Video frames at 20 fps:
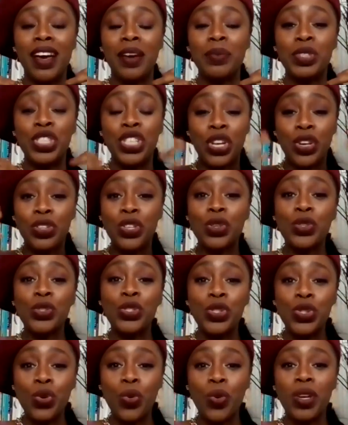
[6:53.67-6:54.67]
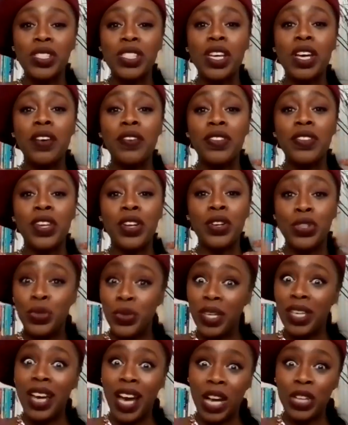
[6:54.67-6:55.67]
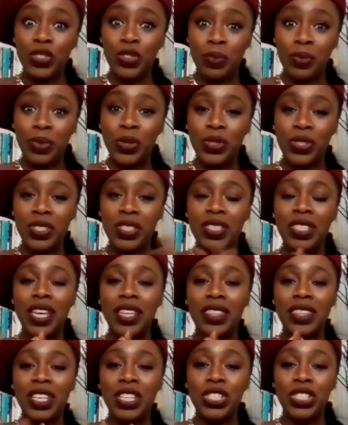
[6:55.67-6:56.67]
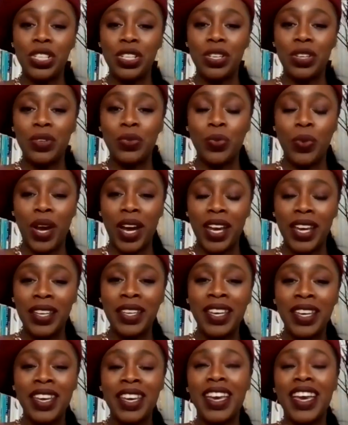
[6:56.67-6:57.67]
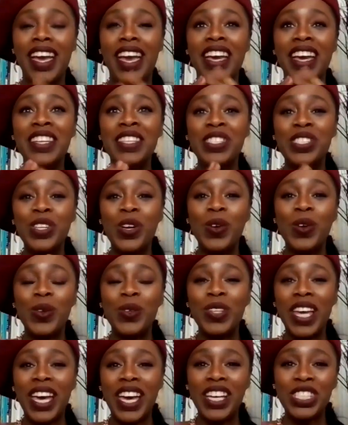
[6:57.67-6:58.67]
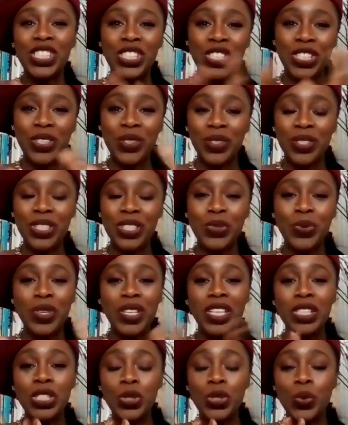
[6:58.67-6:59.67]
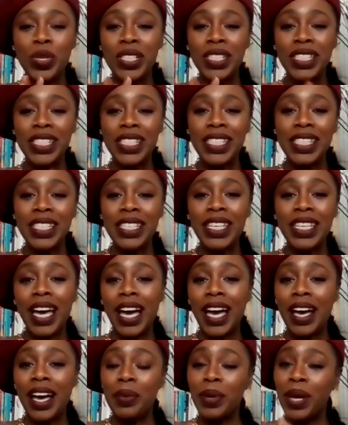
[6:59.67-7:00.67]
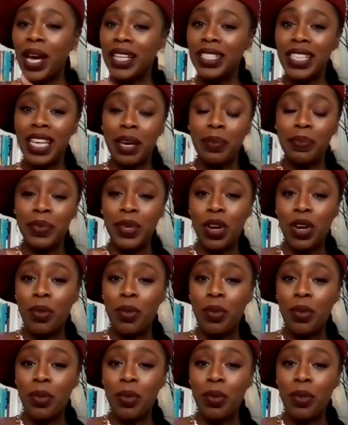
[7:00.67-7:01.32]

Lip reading: share their stories of their unique contributions that they shared, right? And so last year in 2020, God tapped me